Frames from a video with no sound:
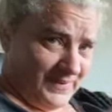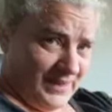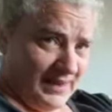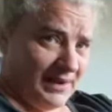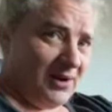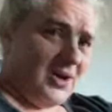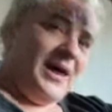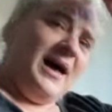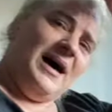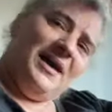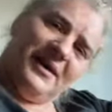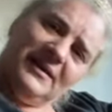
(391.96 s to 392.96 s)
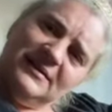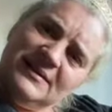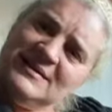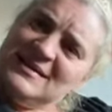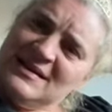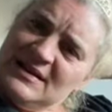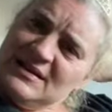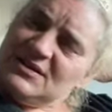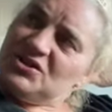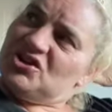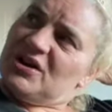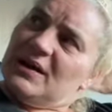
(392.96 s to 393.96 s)
a lot harder to
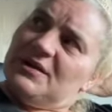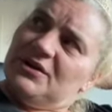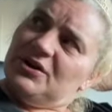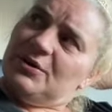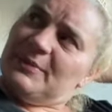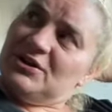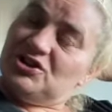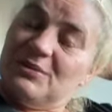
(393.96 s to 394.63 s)
shower than you'd imagine.